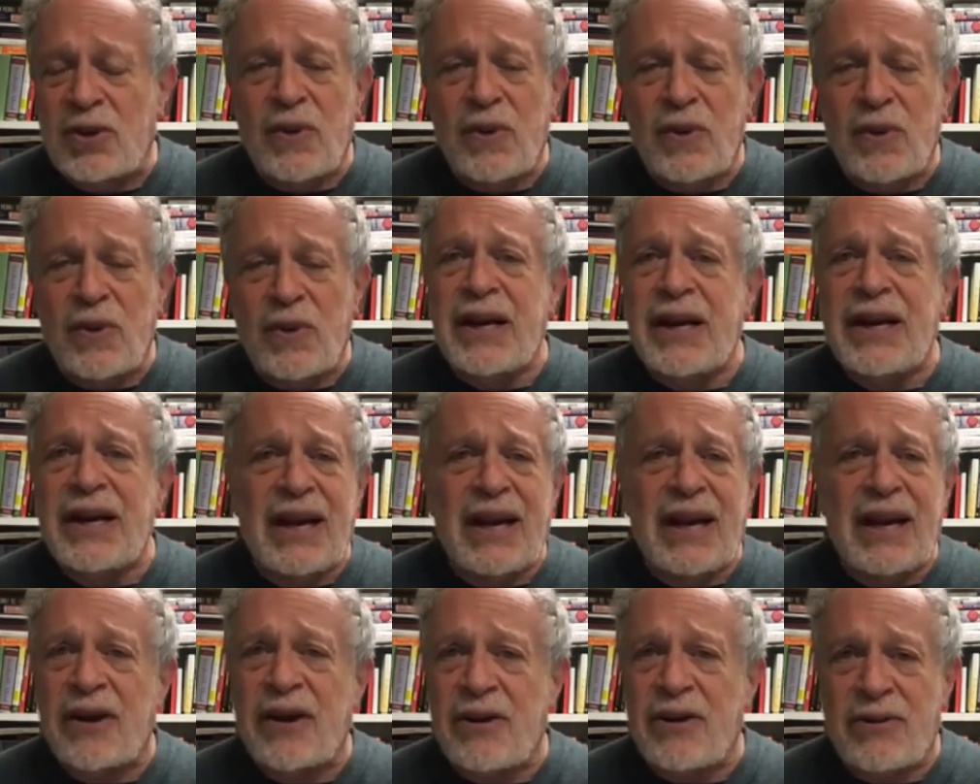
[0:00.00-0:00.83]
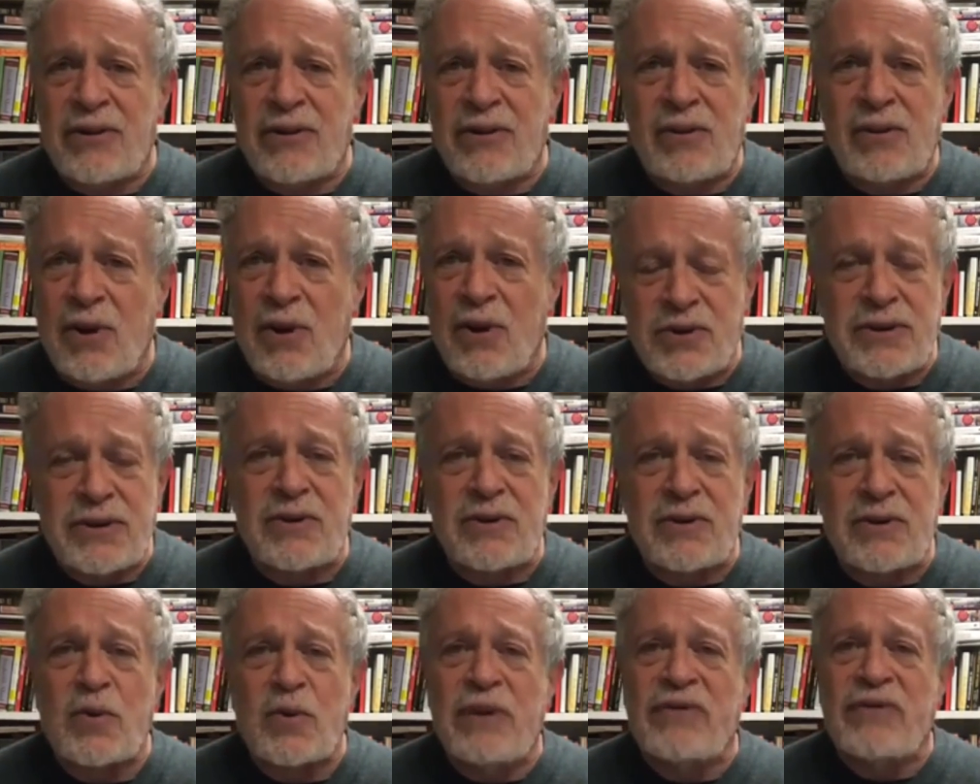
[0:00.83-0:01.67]
We're not going to get there through
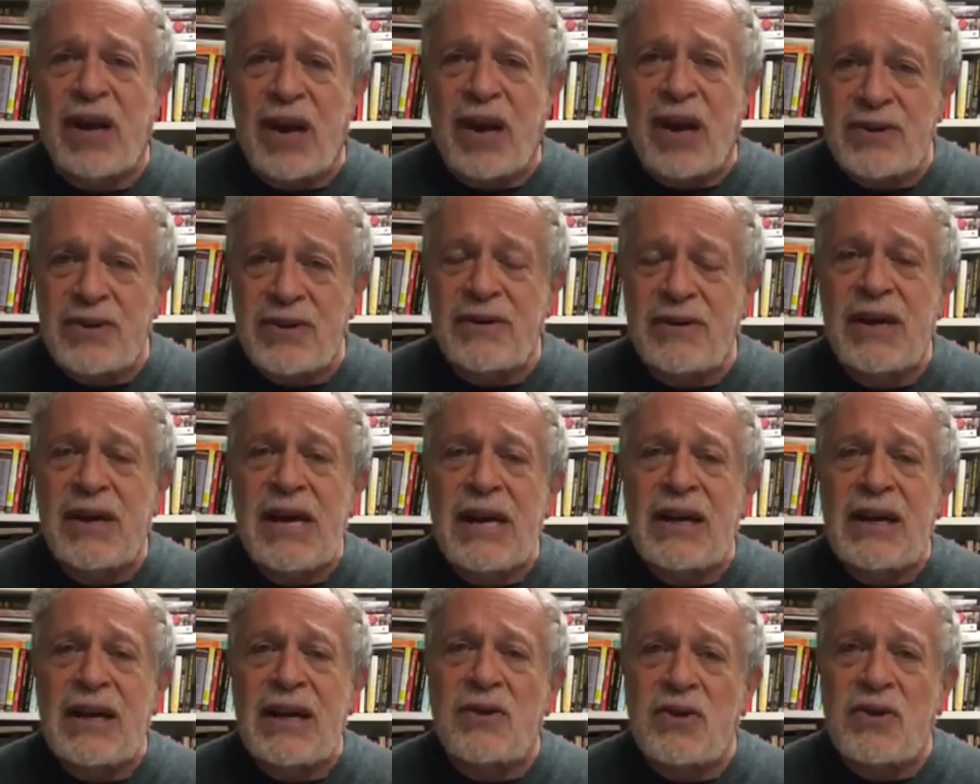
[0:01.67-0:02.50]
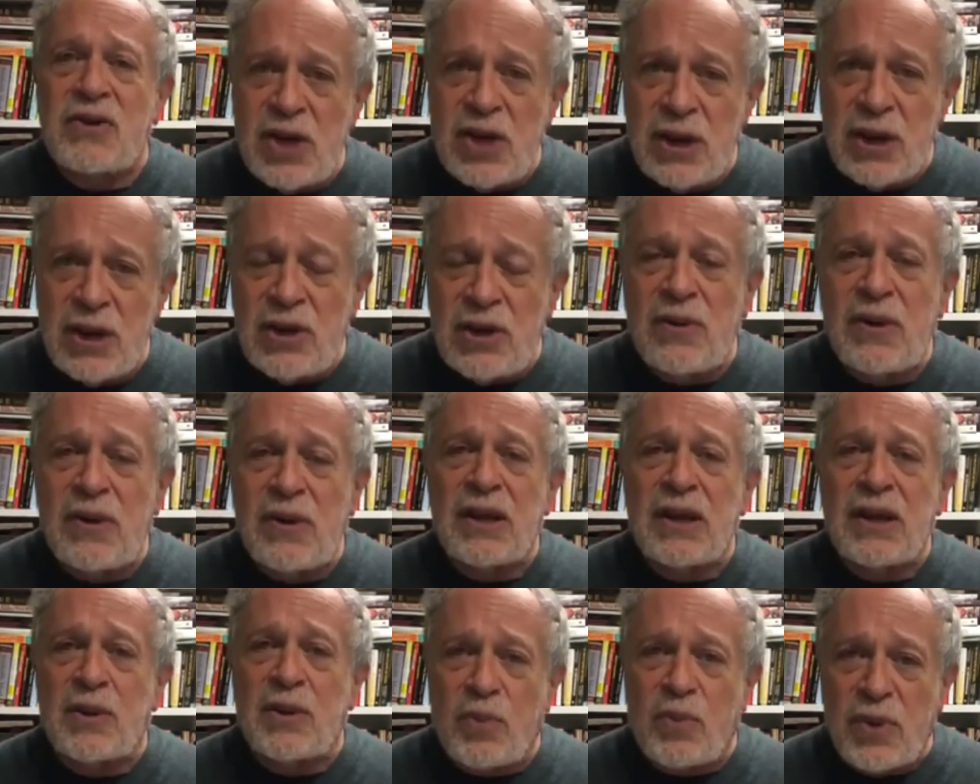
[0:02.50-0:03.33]
lawsuits. We've got to continue
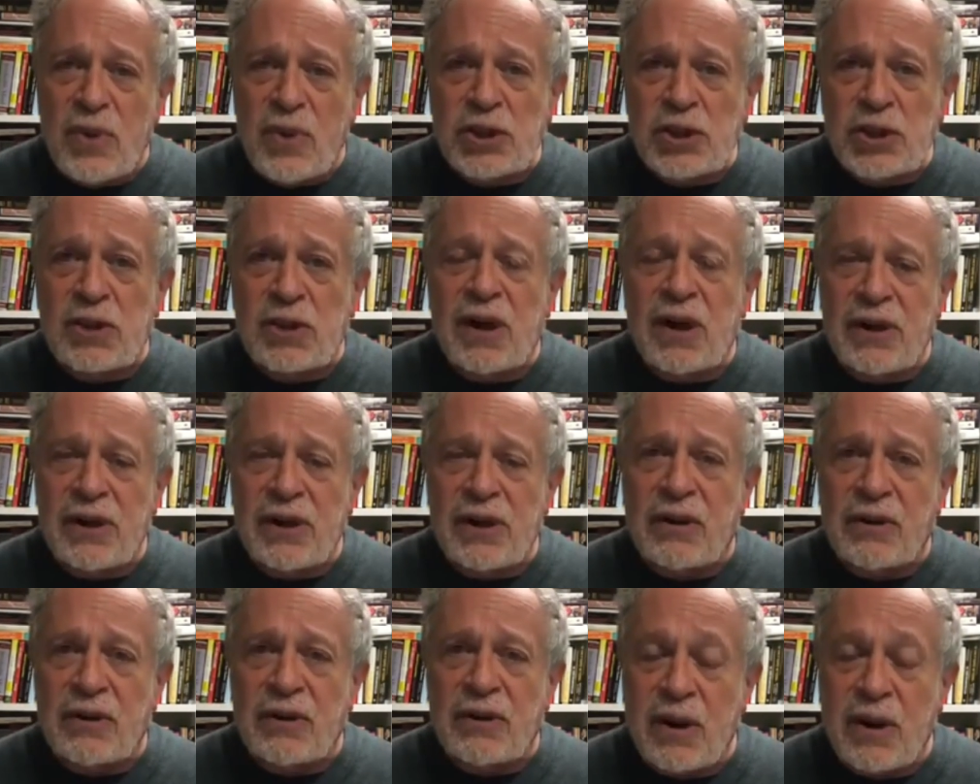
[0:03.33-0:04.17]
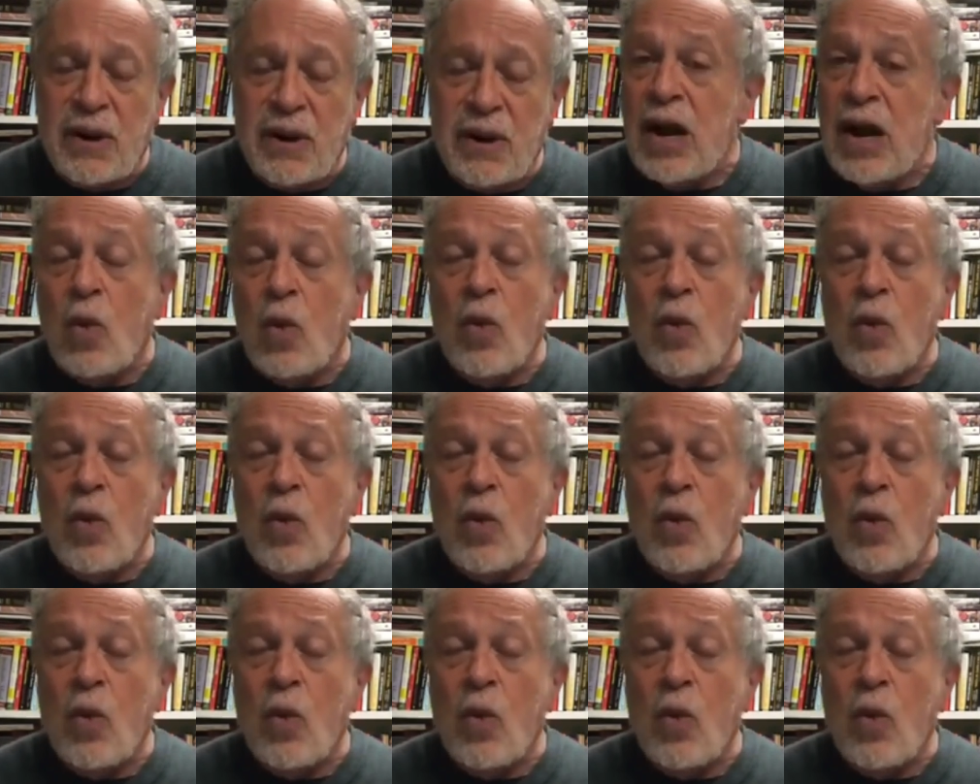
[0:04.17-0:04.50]
the pressure on Donald Trump.